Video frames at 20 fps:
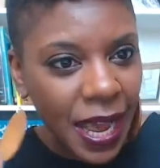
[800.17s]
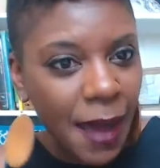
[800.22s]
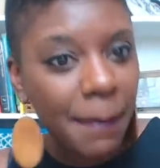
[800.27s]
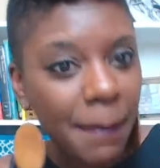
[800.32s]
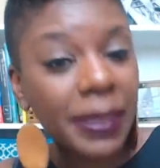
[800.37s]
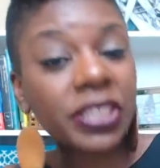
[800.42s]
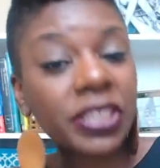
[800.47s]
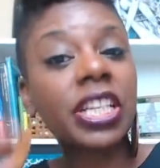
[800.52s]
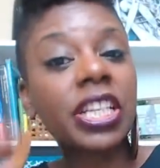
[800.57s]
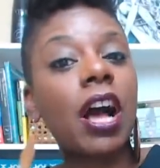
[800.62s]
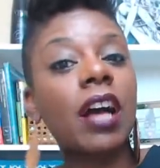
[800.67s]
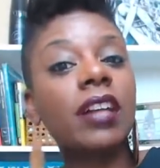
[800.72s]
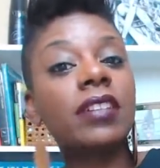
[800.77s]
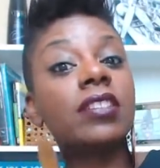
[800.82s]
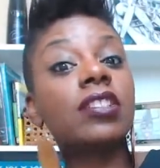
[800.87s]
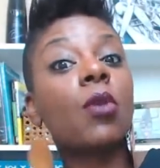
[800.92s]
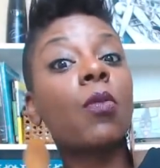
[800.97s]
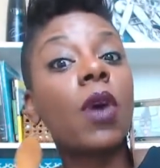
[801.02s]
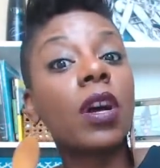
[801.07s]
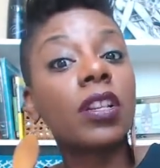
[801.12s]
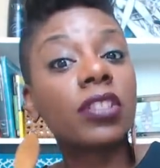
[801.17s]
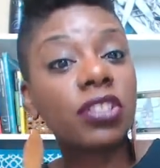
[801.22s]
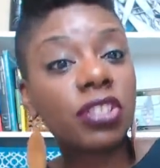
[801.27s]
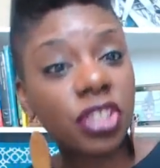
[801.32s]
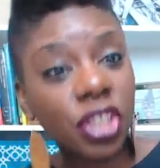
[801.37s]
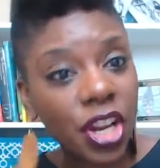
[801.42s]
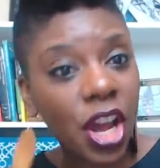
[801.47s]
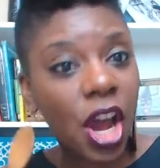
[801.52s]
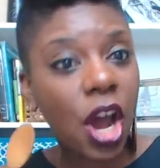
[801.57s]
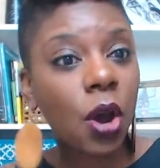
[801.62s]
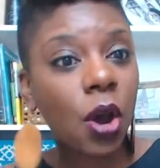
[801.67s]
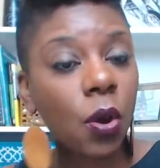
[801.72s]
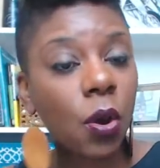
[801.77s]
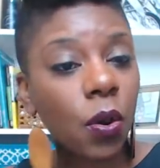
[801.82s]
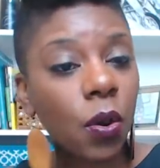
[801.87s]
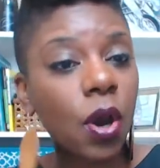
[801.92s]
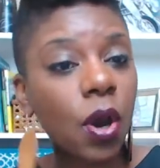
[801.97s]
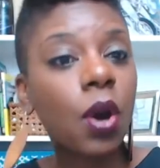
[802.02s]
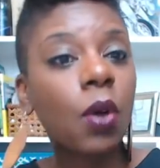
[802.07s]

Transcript: but she also wants to know,